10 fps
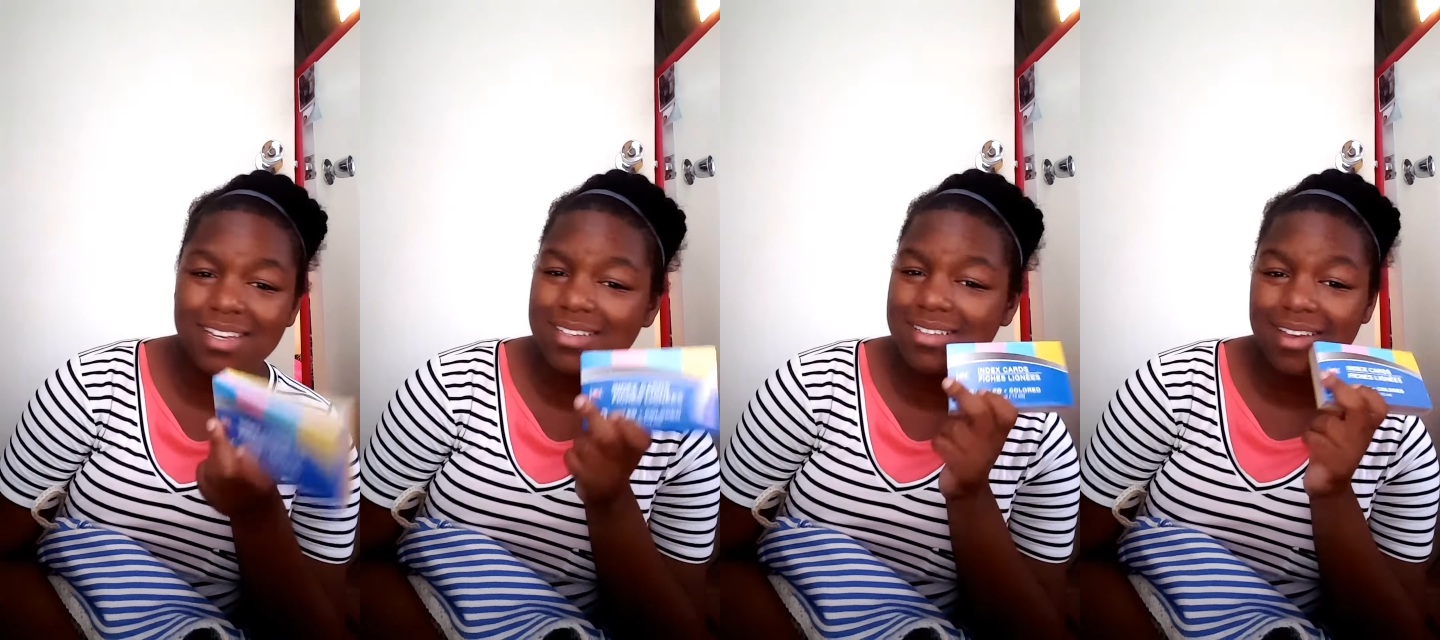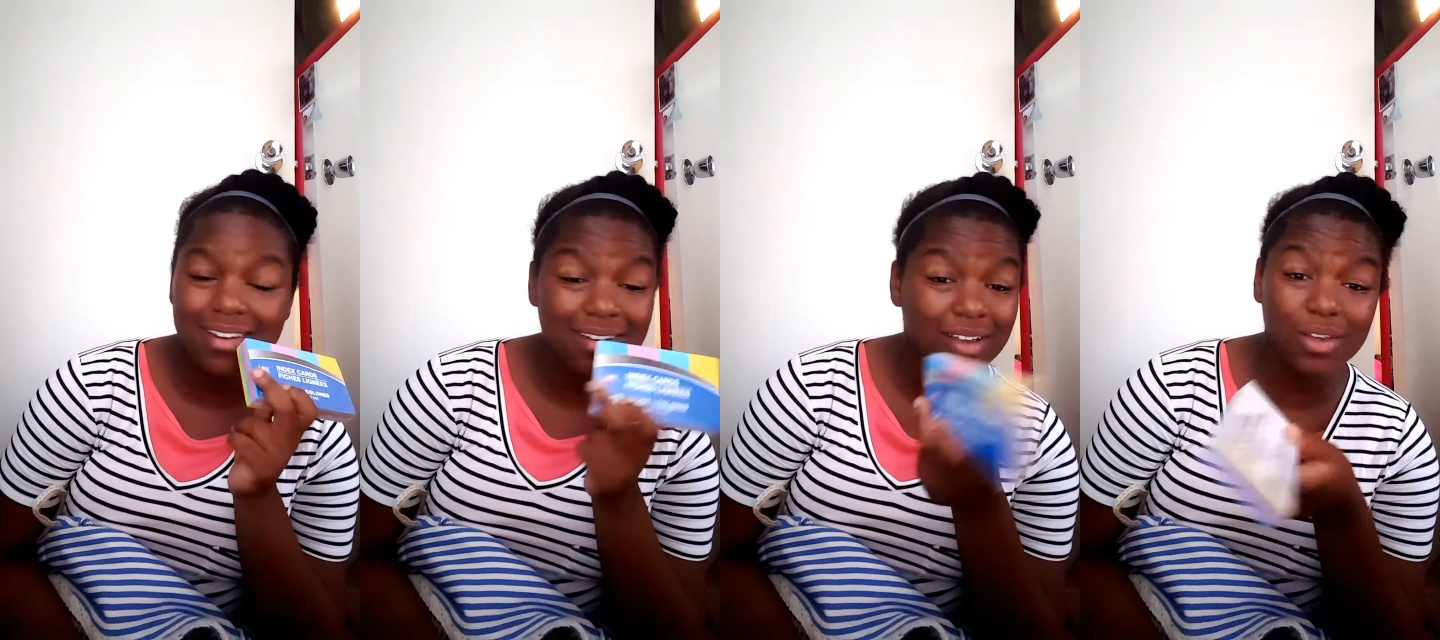just
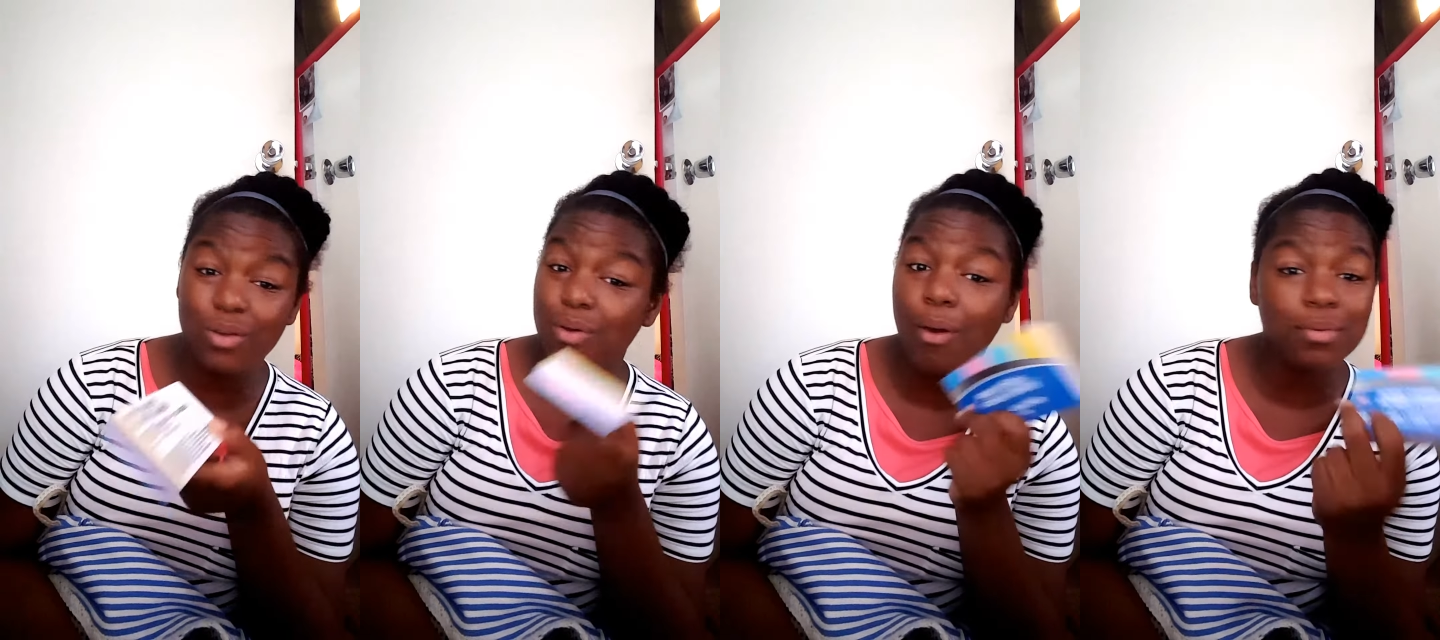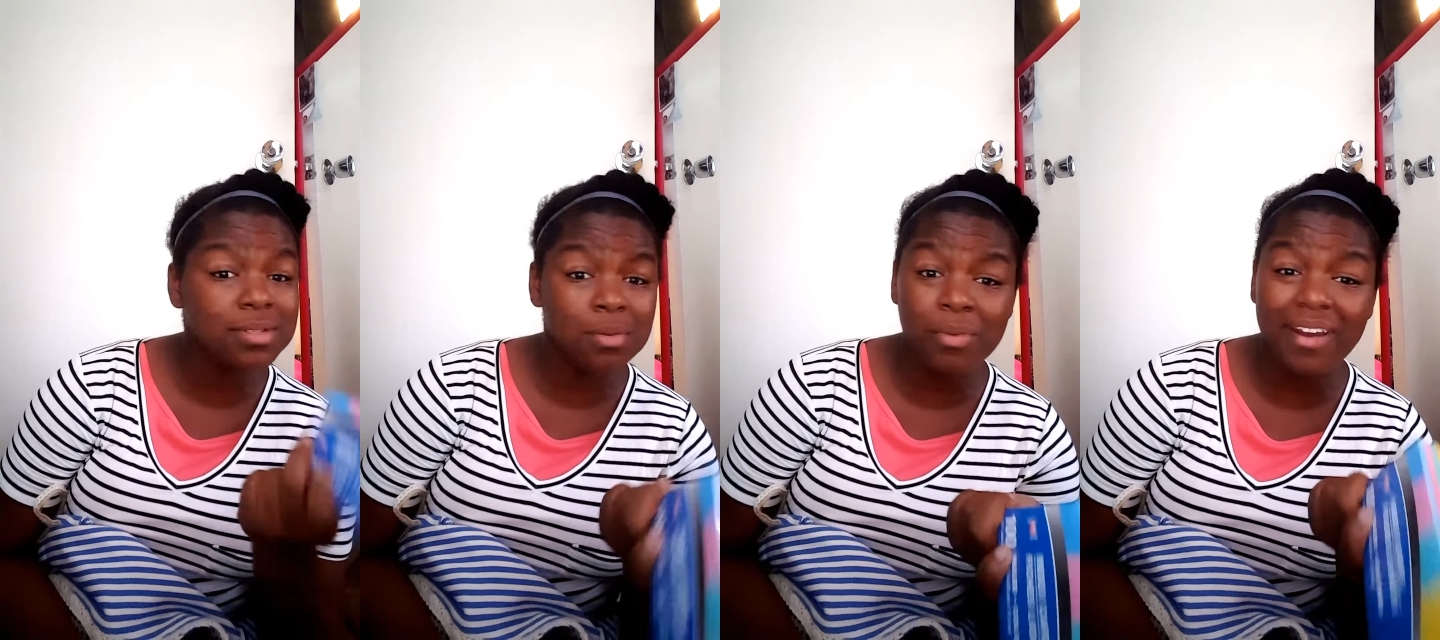going to tell you go
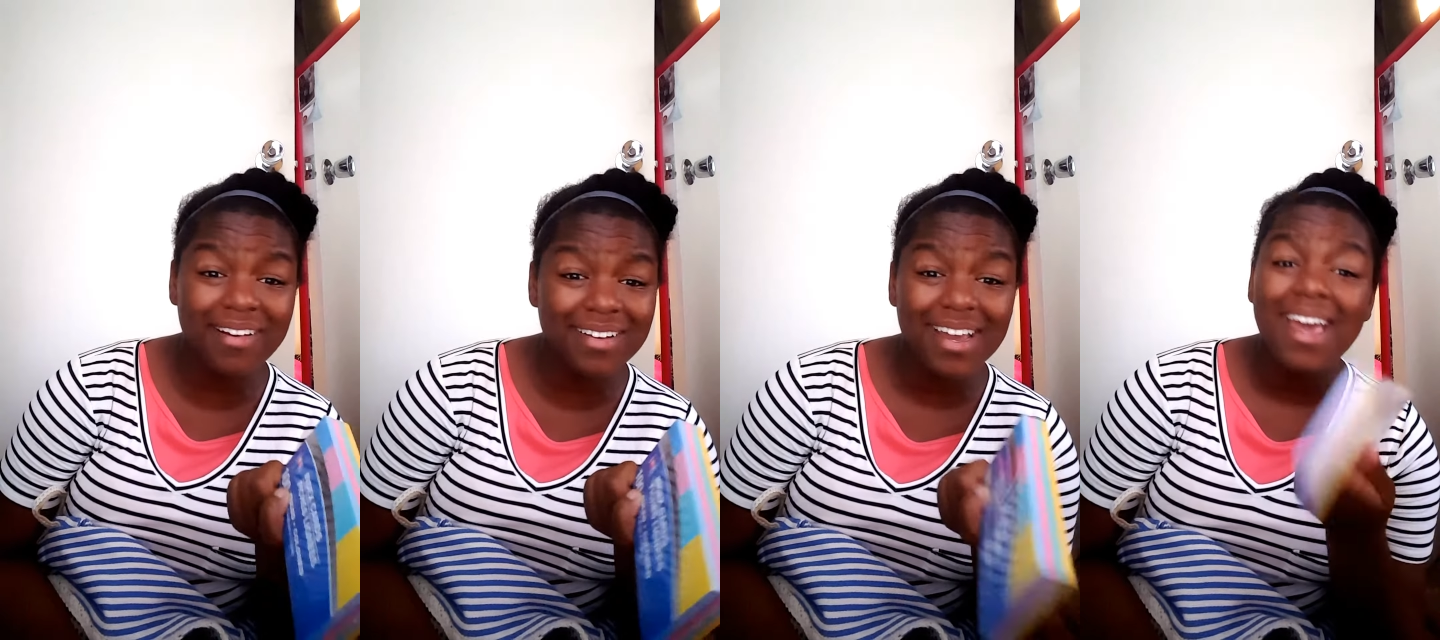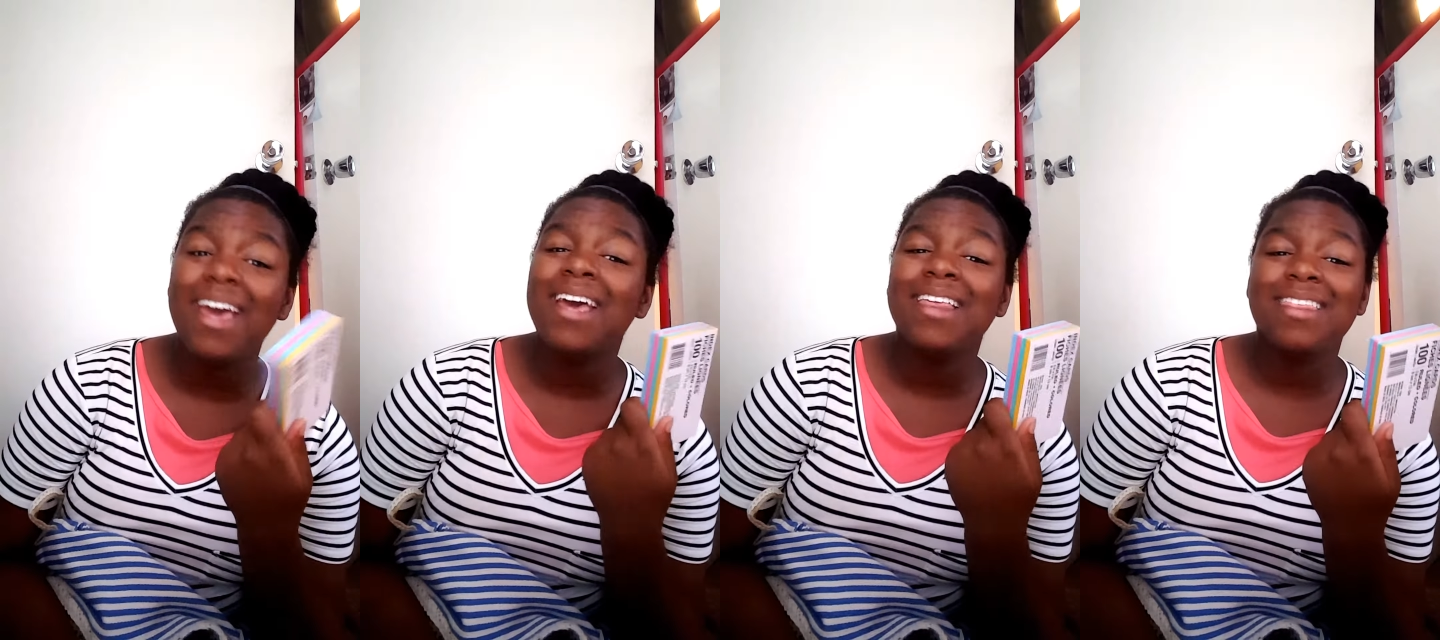somewhere
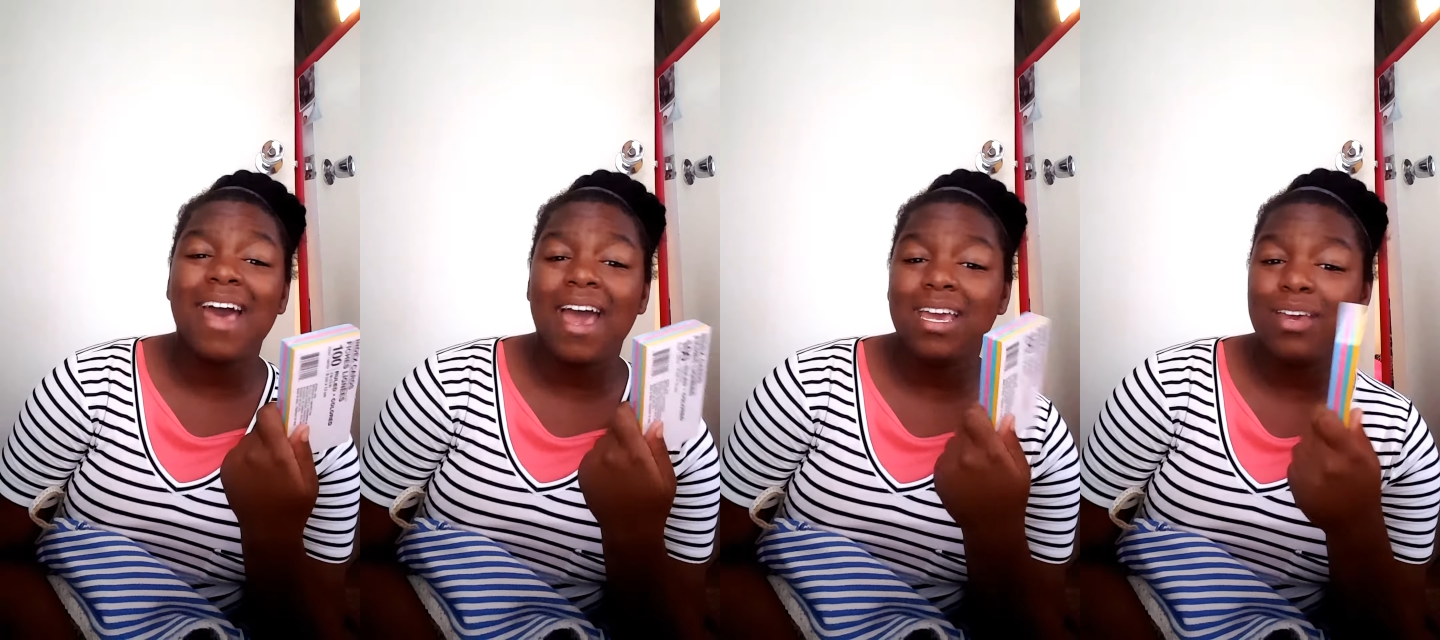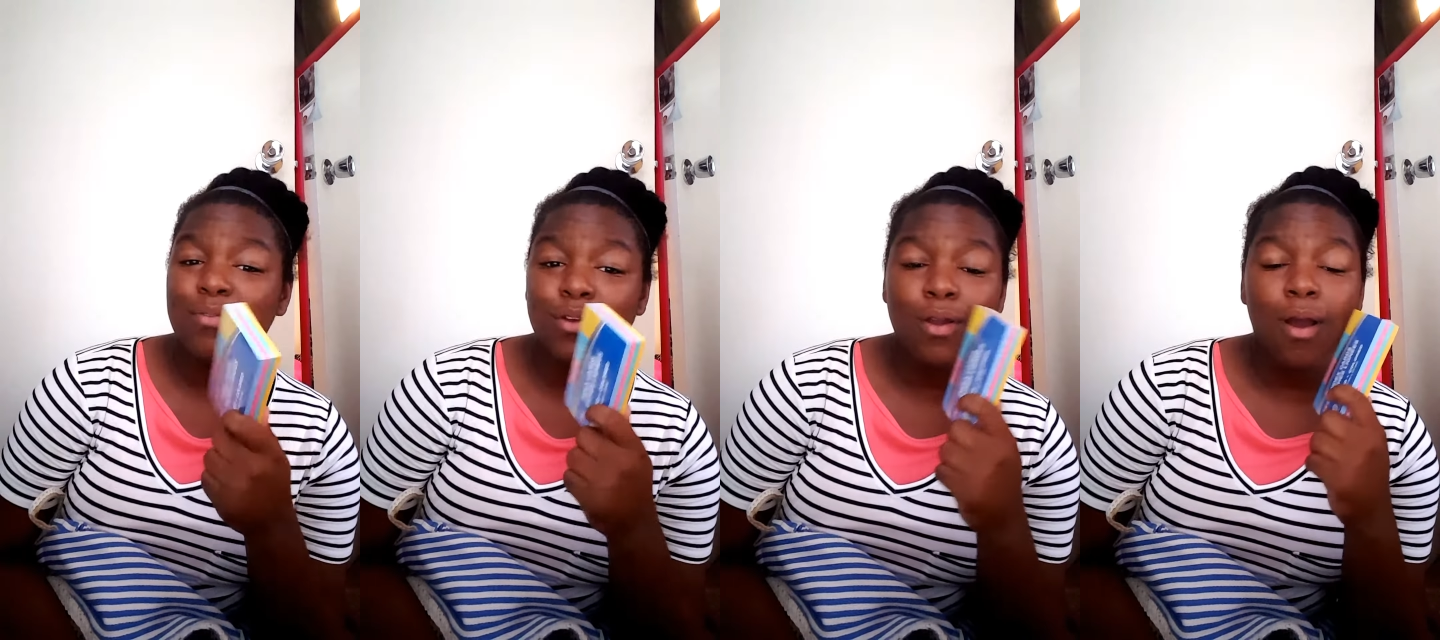that if
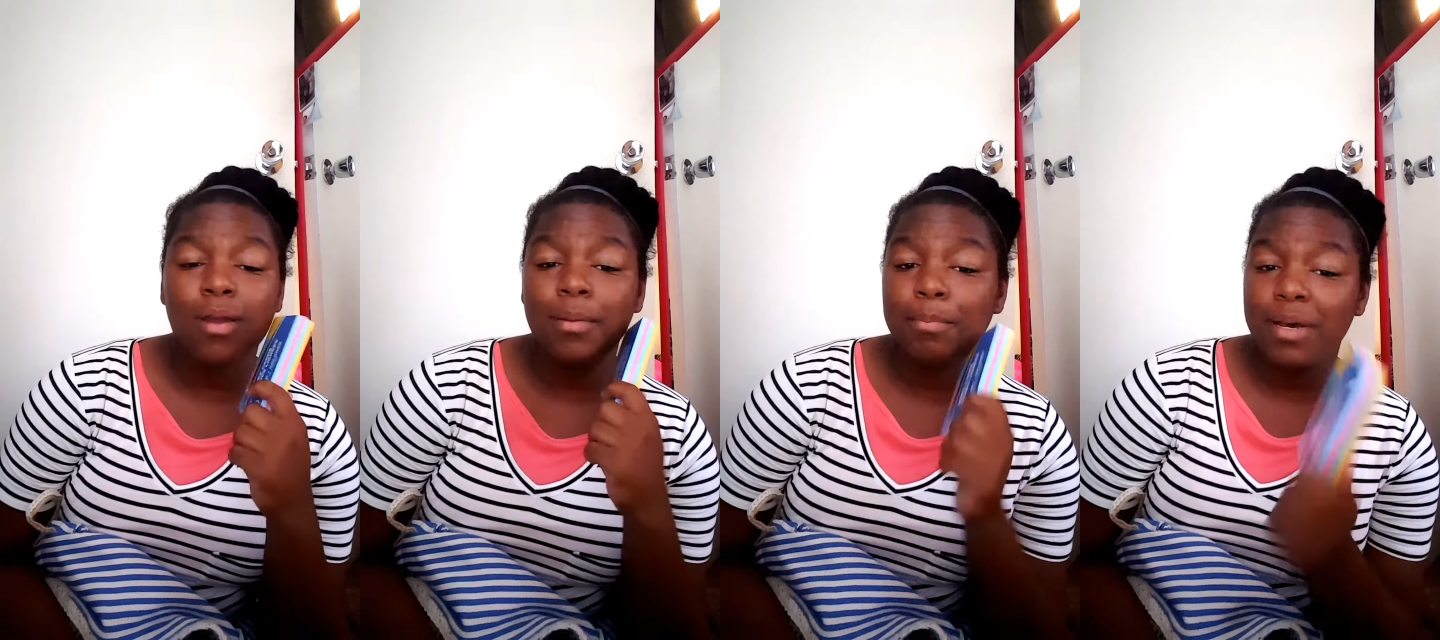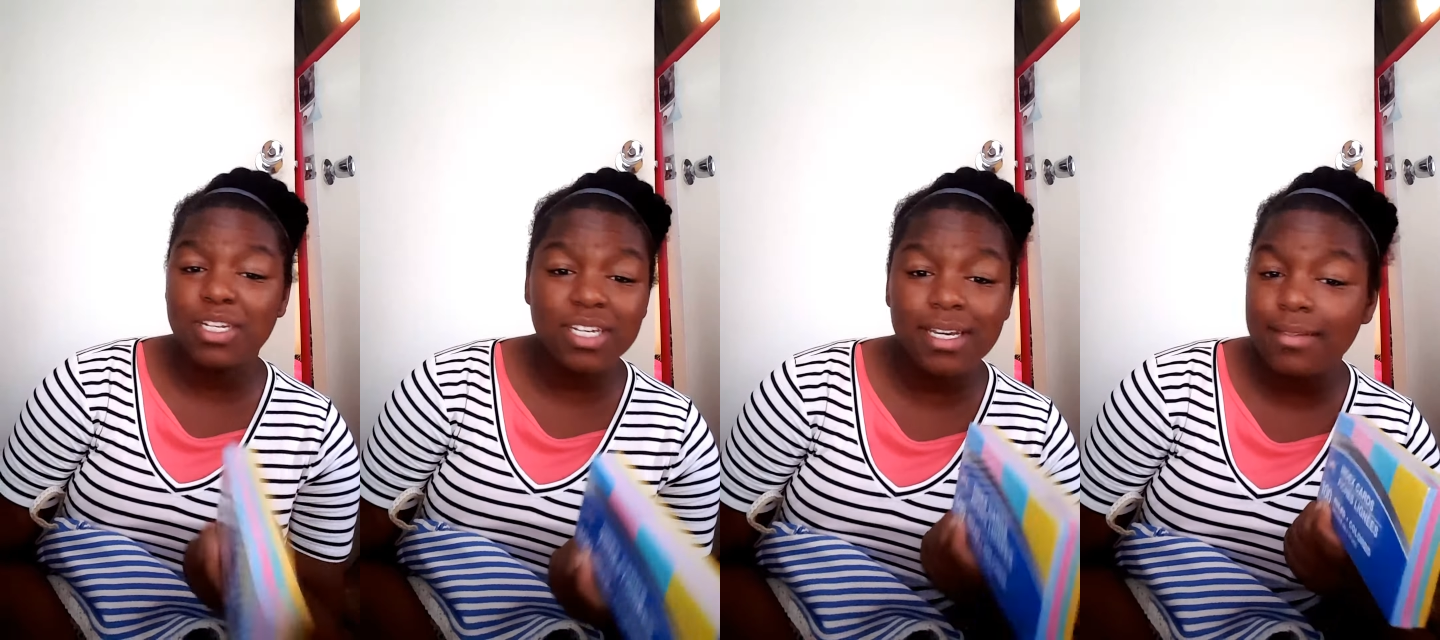you're on a
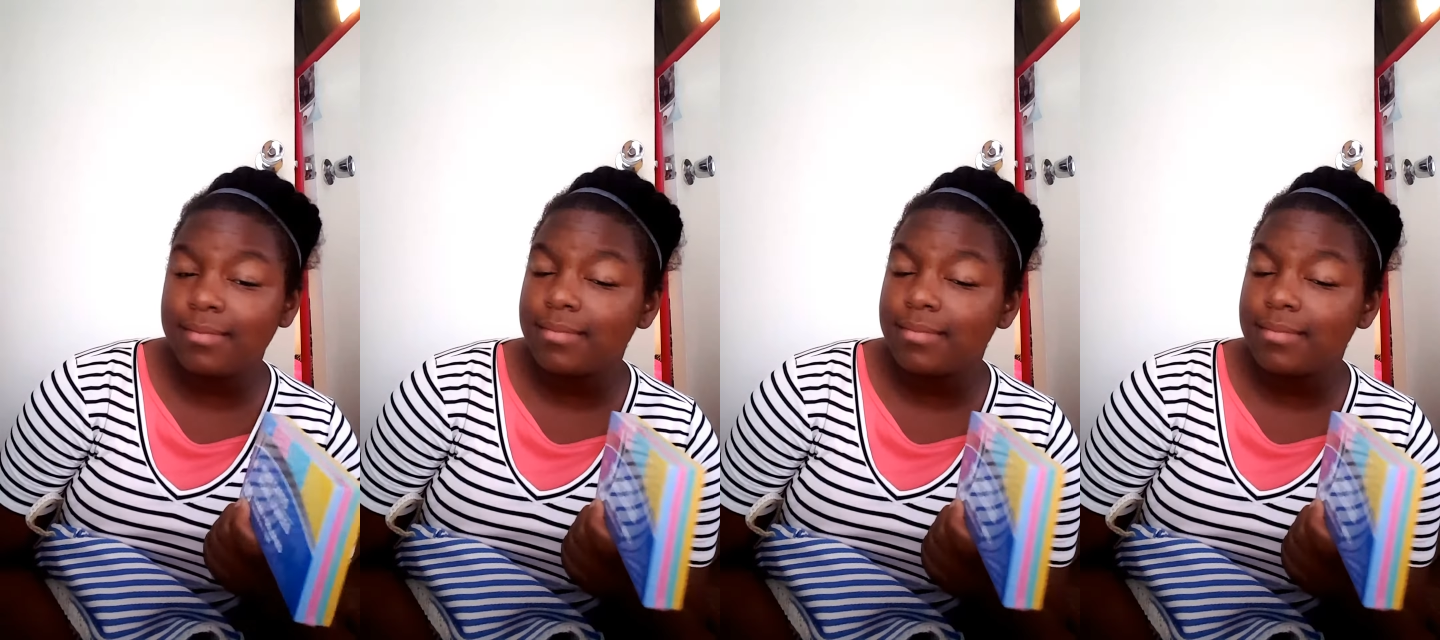budget,